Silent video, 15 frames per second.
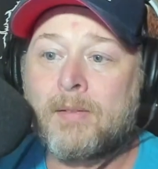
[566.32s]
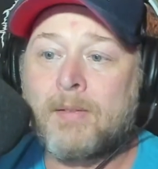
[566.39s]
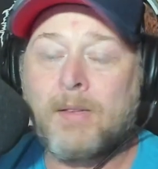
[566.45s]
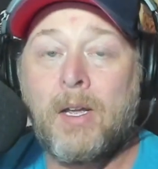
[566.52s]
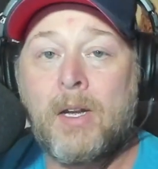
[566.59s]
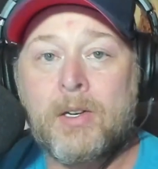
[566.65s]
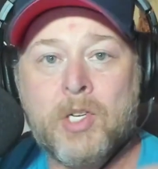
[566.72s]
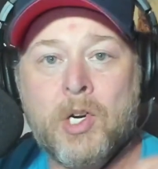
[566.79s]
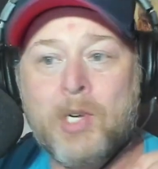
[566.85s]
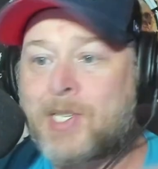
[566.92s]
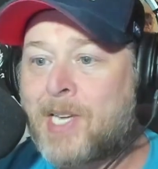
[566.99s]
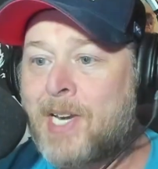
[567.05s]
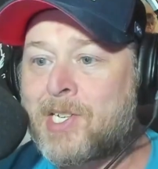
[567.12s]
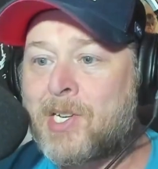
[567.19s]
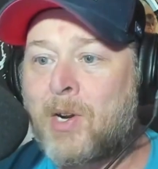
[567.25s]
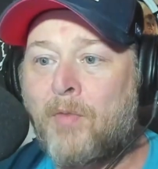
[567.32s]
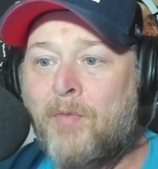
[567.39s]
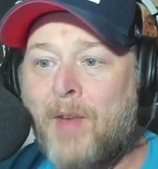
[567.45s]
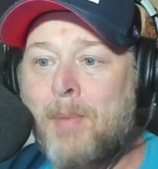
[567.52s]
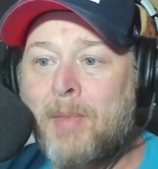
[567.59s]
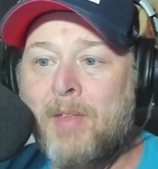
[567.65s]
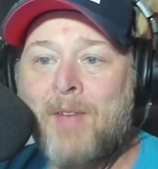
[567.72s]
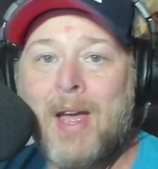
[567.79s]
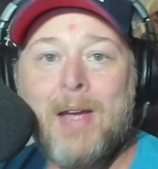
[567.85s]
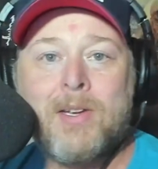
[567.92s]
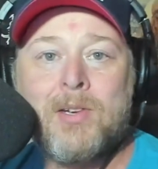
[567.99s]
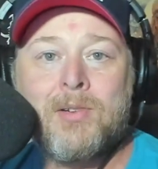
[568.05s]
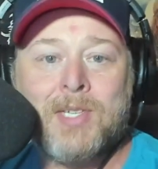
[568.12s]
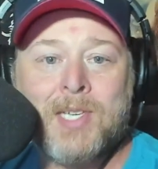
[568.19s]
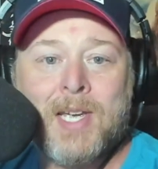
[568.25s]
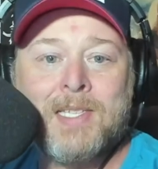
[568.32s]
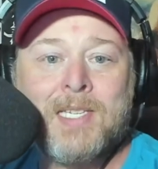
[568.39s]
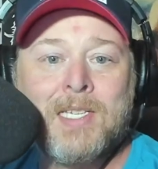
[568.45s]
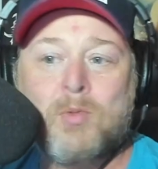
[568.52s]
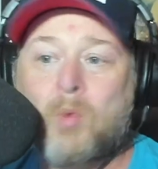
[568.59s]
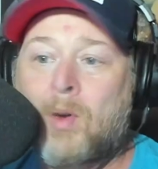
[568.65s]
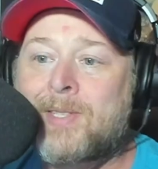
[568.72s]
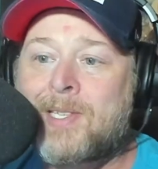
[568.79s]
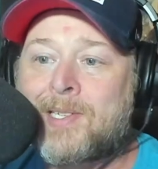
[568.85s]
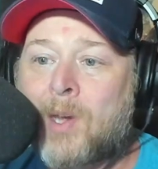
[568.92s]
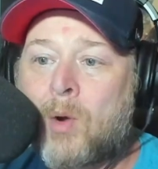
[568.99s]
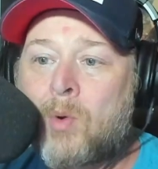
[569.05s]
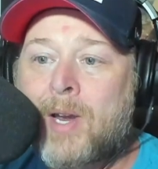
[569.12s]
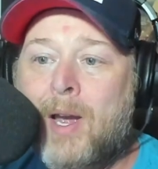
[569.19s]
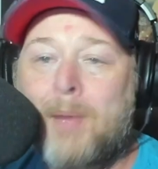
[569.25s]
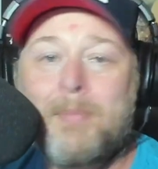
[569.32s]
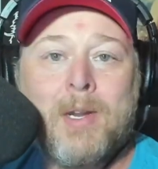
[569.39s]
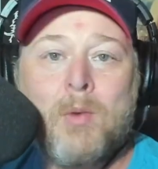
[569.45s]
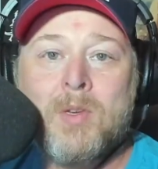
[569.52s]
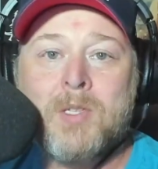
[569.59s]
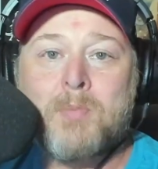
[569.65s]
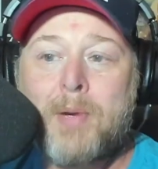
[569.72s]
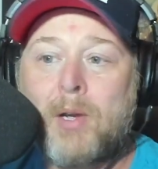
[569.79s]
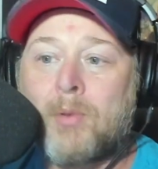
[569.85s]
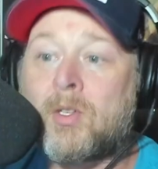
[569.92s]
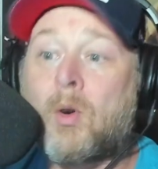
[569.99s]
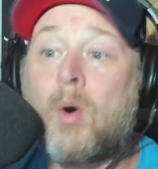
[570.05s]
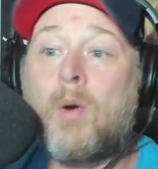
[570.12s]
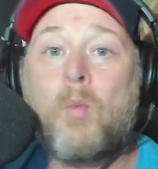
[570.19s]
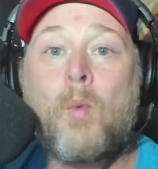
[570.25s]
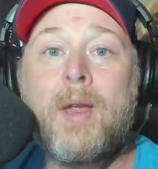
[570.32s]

look, traditional family value sets is what this whole company was built on.